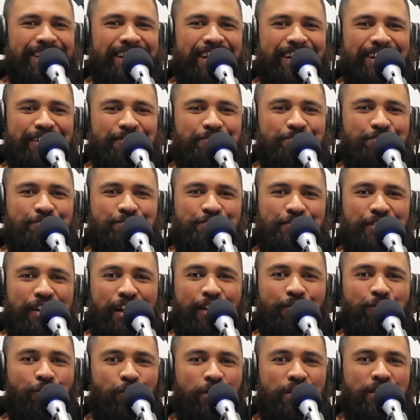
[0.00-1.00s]

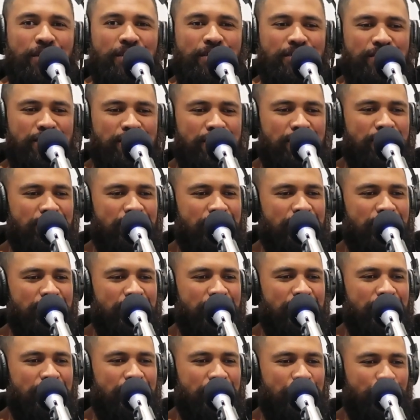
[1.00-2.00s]
I've witnessed
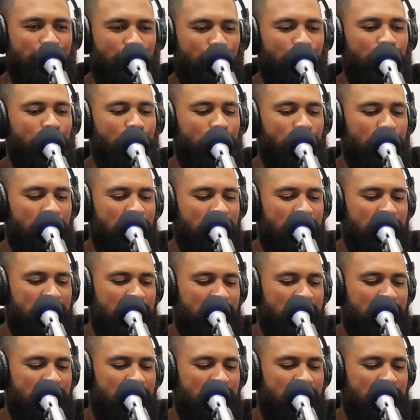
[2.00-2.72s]
you,